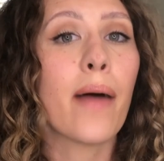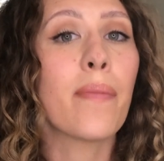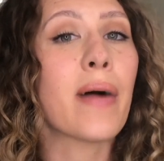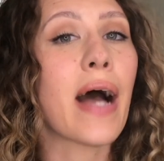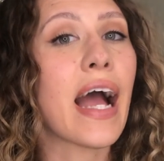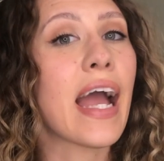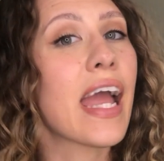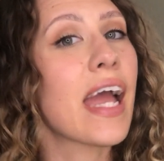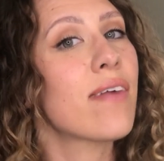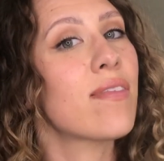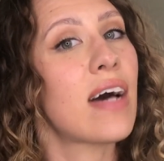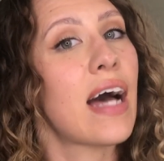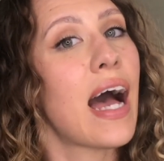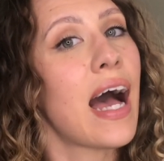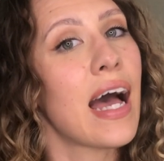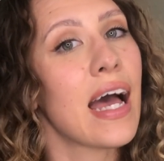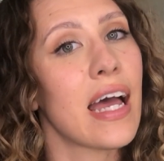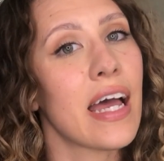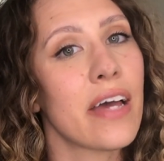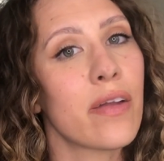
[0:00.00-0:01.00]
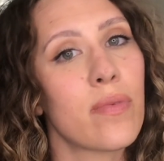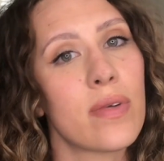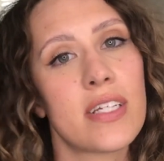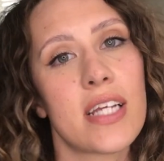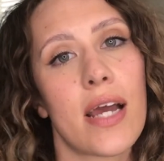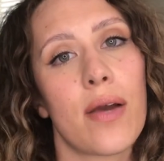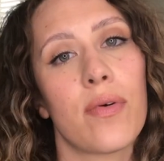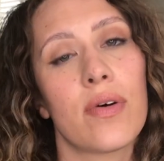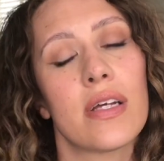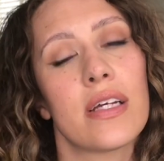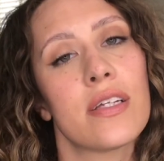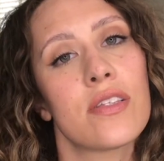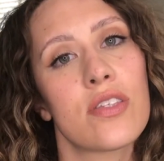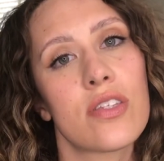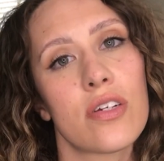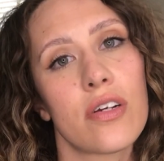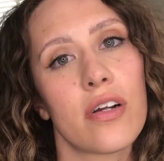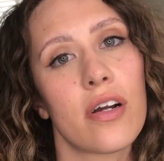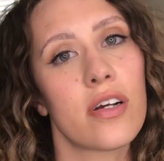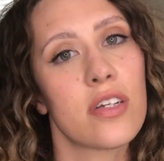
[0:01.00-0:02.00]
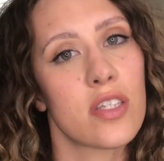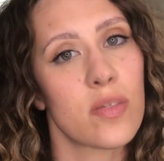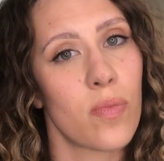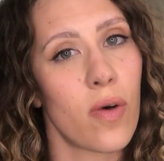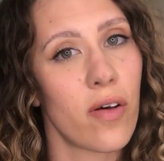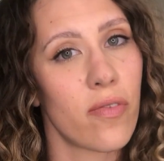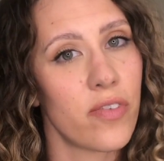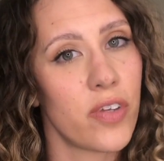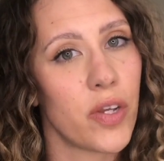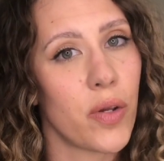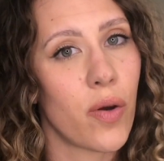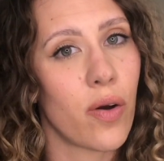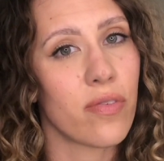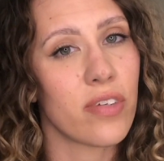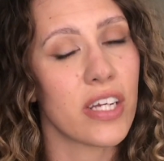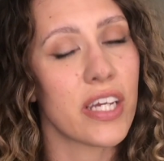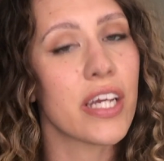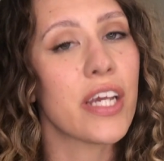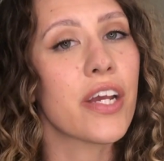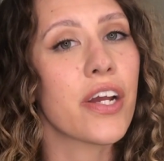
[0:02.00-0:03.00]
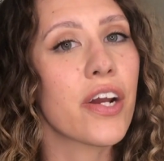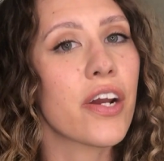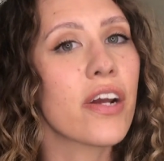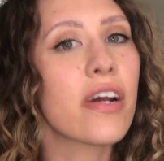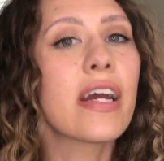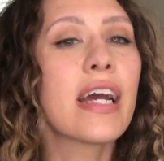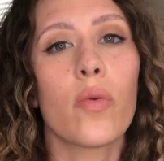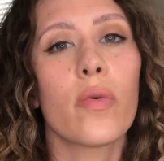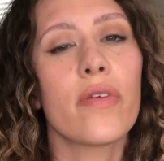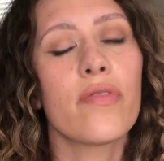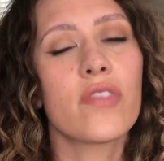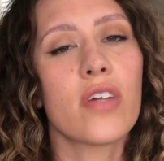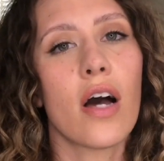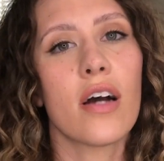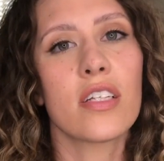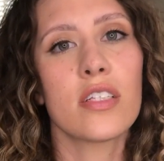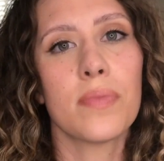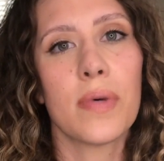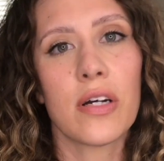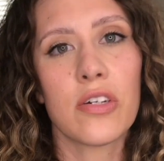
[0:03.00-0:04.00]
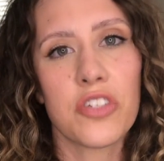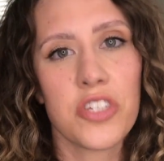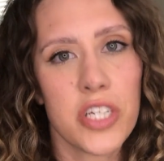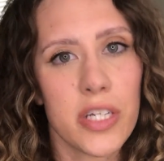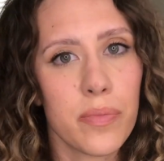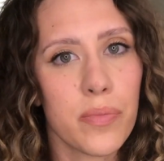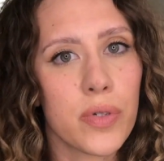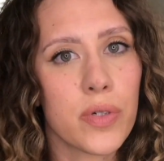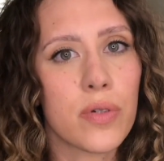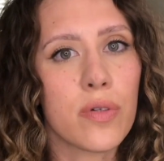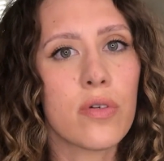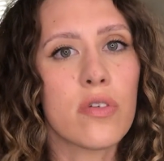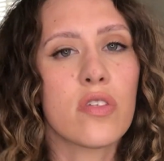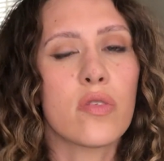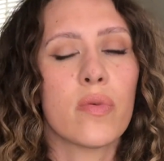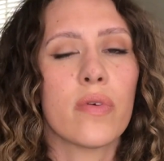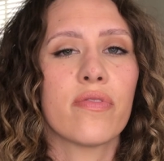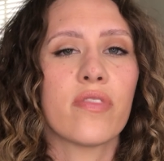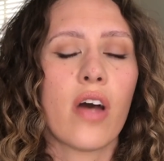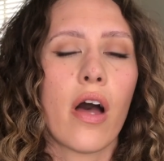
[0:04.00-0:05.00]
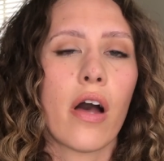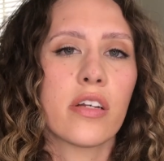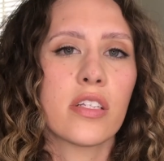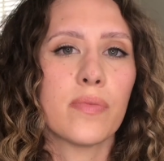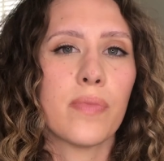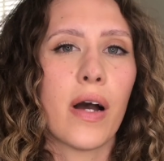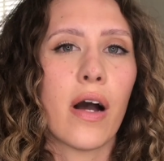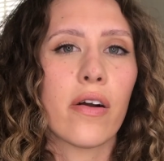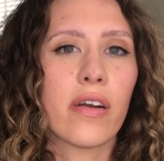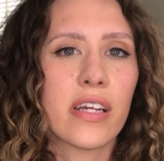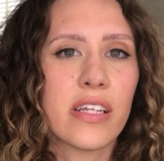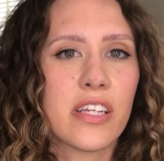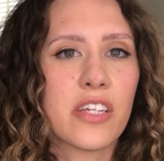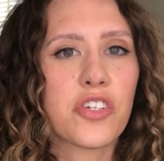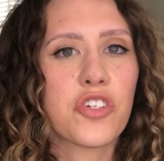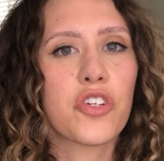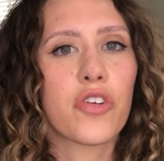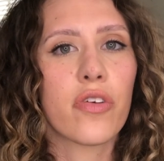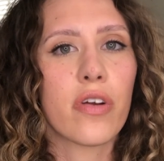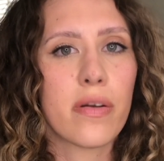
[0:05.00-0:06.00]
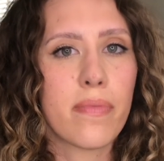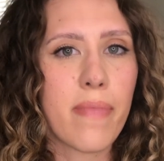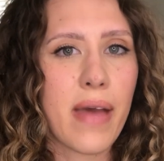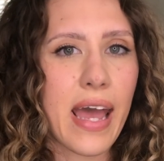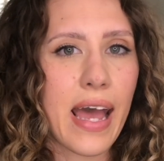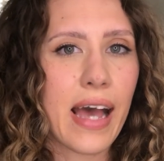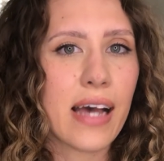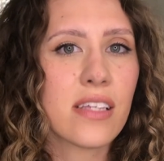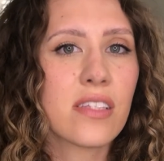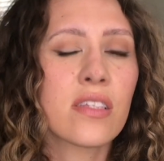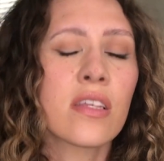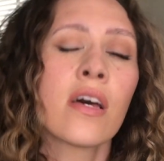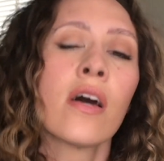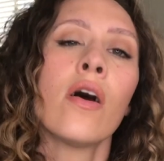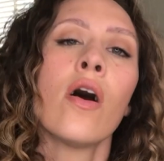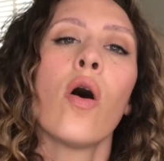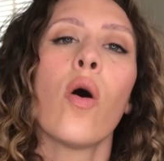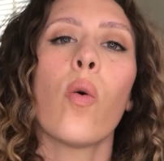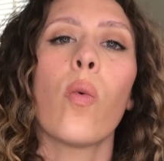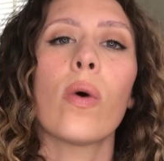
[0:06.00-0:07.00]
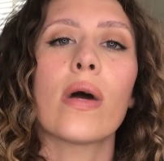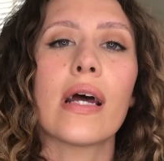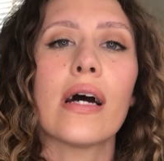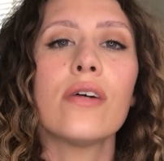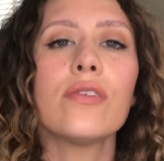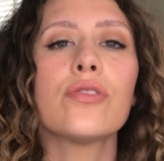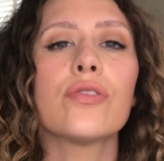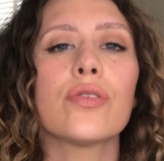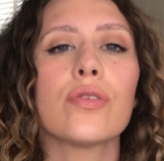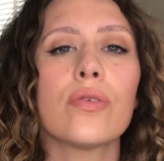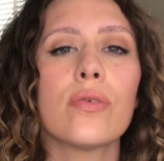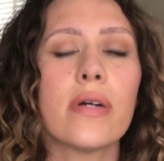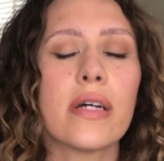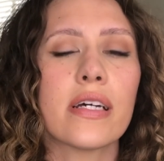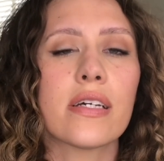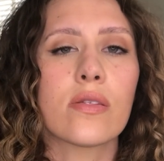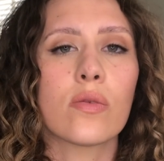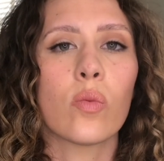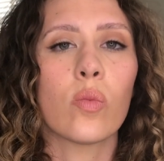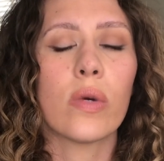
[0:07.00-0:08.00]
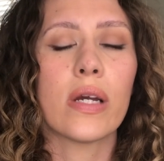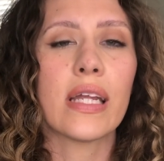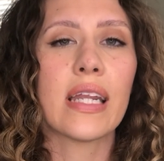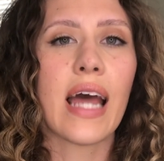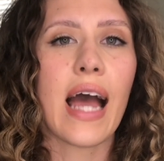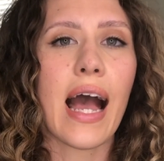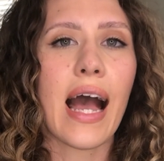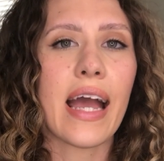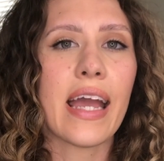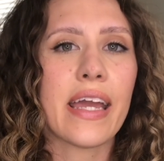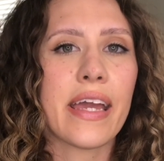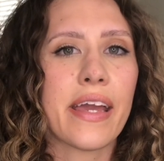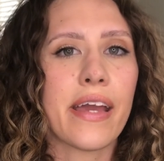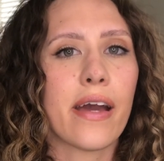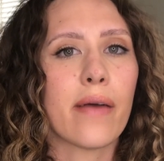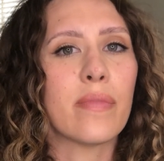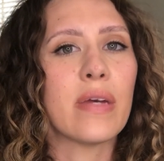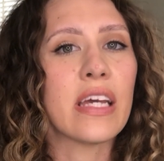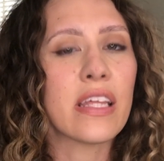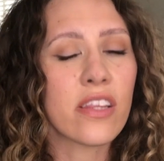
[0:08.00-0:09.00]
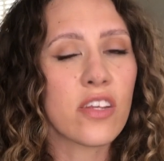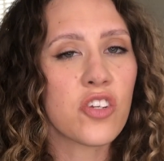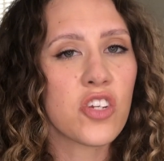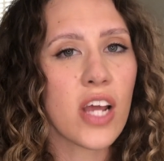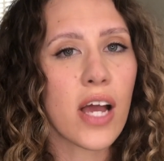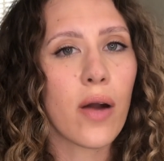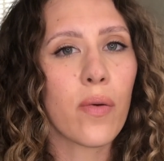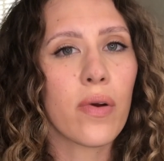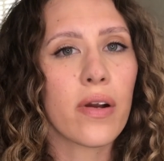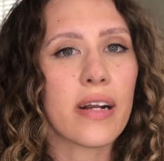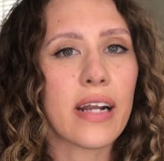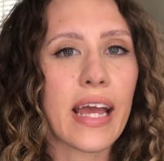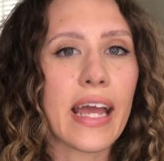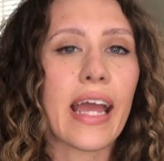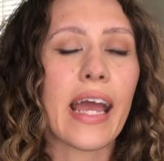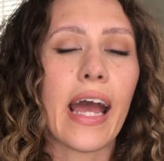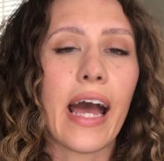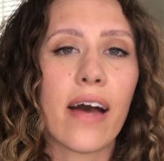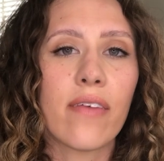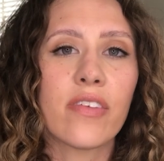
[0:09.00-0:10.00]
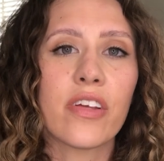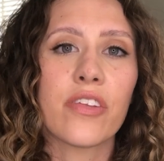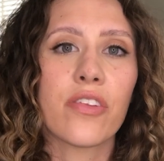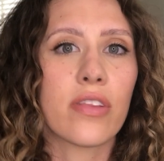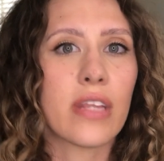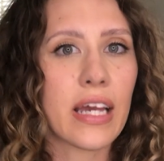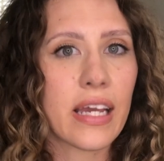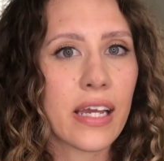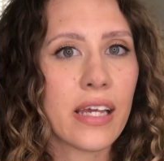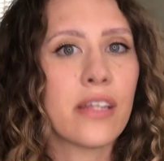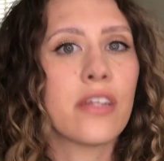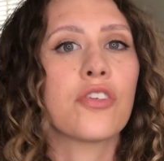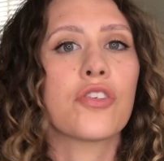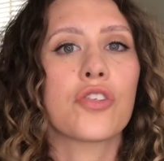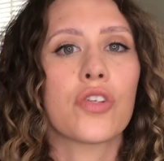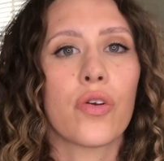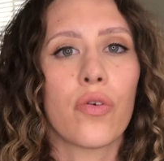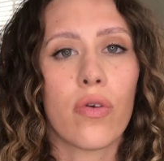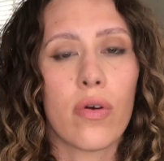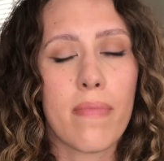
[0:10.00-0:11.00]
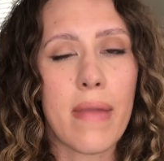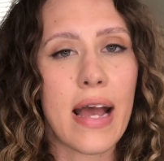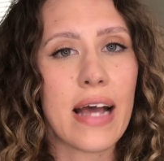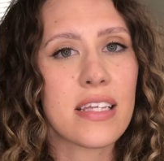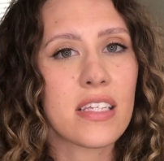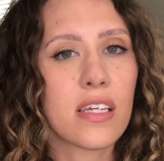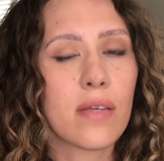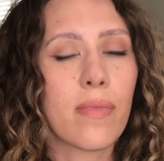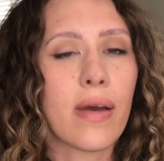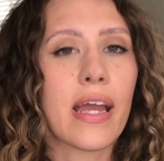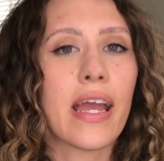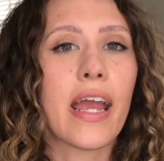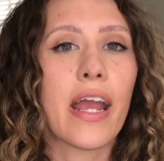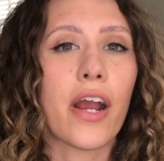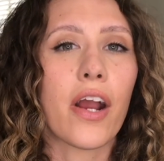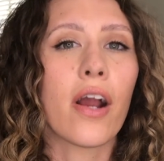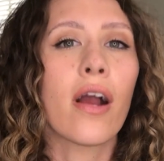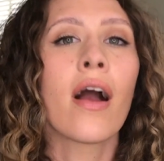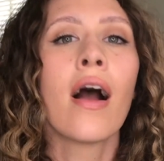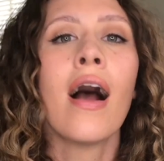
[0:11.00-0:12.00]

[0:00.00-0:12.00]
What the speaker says: I have a hot head, which I will insert a small video of it here. We've talked about shampoos, we've talked about conditioner and mask. What I'll do is when I am in the shower and I have either that conditioner or mask in my hair,